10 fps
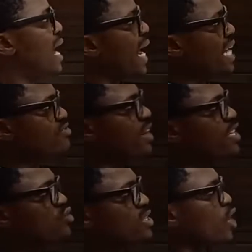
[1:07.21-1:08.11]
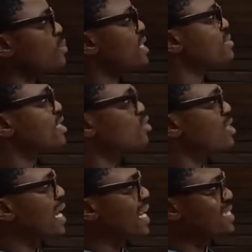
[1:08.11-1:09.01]
At valuation, the accumulated depreciation
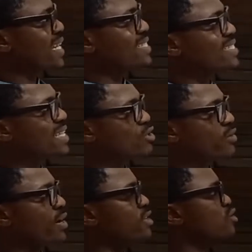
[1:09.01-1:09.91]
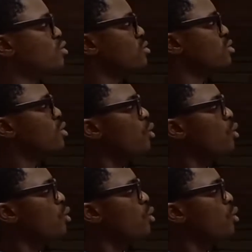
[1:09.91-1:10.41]
as at the date of valuation